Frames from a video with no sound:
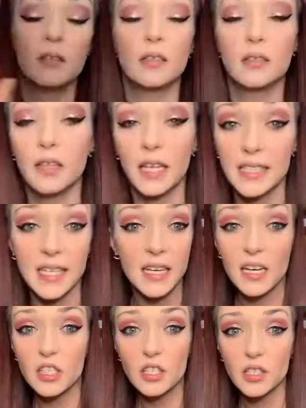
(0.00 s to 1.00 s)
Like, is that not
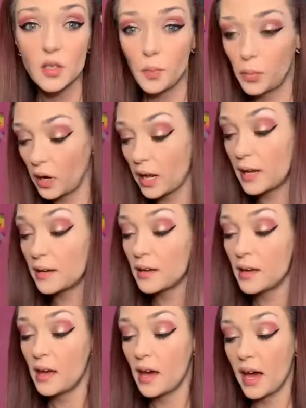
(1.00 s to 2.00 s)
just so pretty?
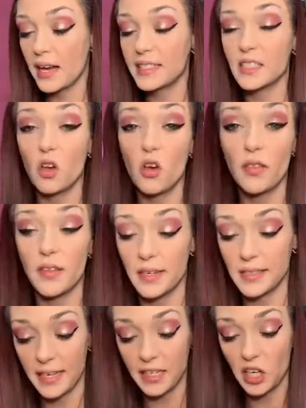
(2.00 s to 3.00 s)
I saw this.
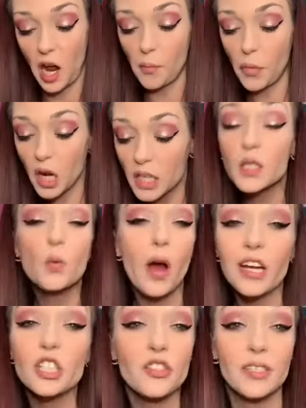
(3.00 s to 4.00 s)
Actually, I'm gonna
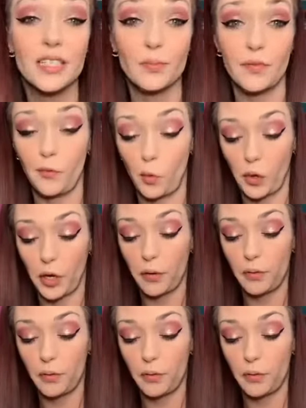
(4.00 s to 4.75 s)
swatch this one for you.